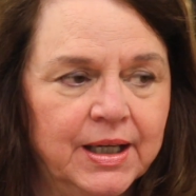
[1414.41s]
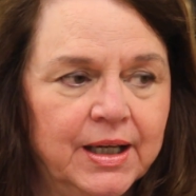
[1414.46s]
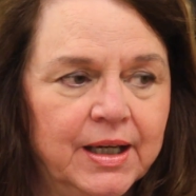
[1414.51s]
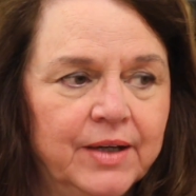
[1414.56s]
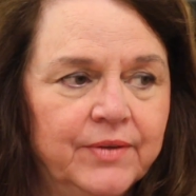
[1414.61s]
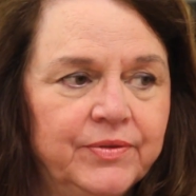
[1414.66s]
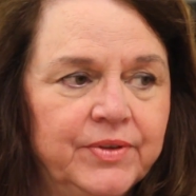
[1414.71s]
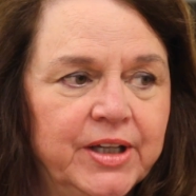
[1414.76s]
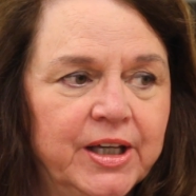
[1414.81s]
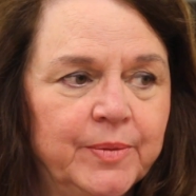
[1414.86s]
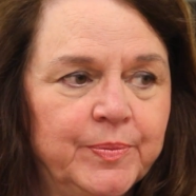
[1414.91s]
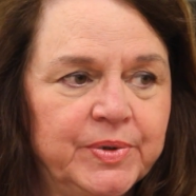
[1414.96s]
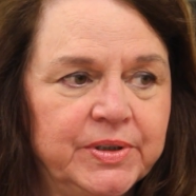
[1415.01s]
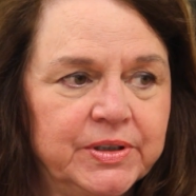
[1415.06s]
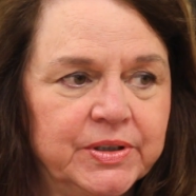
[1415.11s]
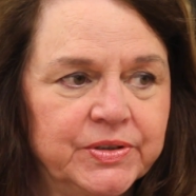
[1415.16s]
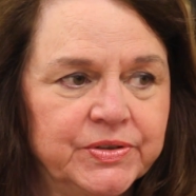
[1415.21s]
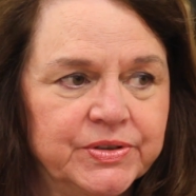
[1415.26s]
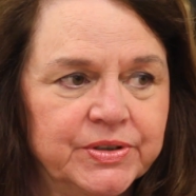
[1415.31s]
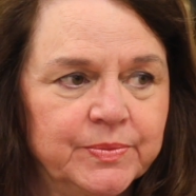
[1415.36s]
of
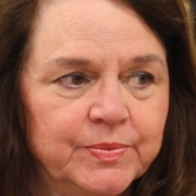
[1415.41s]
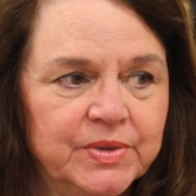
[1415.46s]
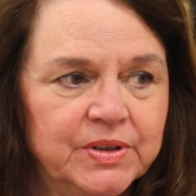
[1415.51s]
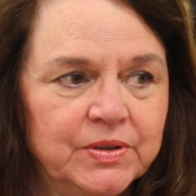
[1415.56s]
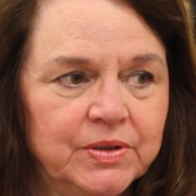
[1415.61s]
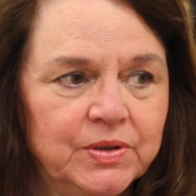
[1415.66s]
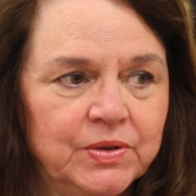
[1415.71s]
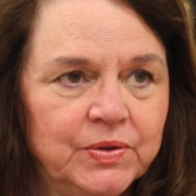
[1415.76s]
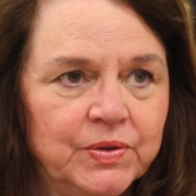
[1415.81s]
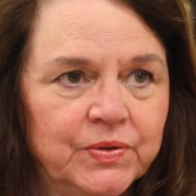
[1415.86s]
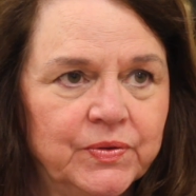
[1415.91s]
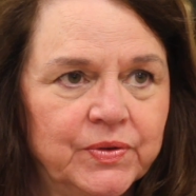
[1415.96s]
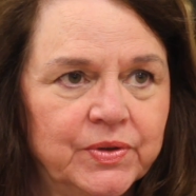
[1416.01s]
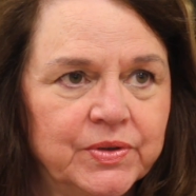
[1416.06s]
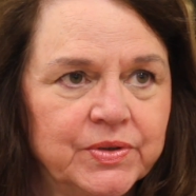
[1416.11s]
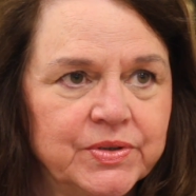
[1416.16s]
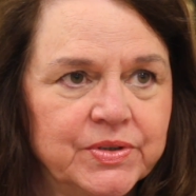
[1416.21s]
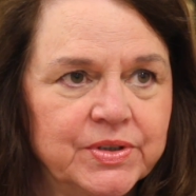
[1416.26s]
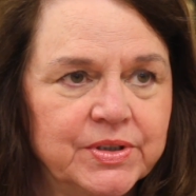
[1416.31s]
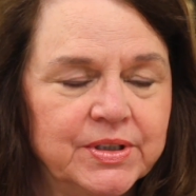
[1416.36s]
nepotism in the
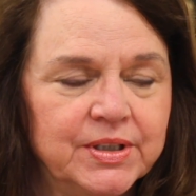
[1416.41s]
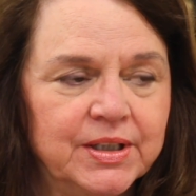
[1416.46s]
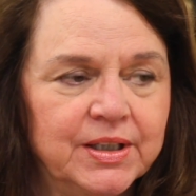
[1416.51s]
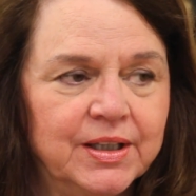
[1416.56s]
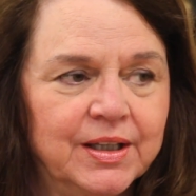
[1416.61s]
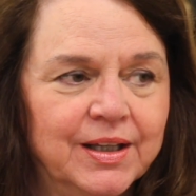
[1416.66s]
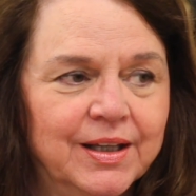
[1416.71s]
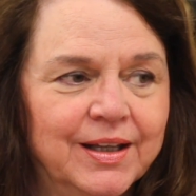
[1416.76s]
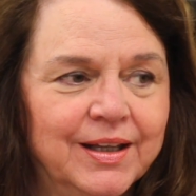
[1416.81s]
university.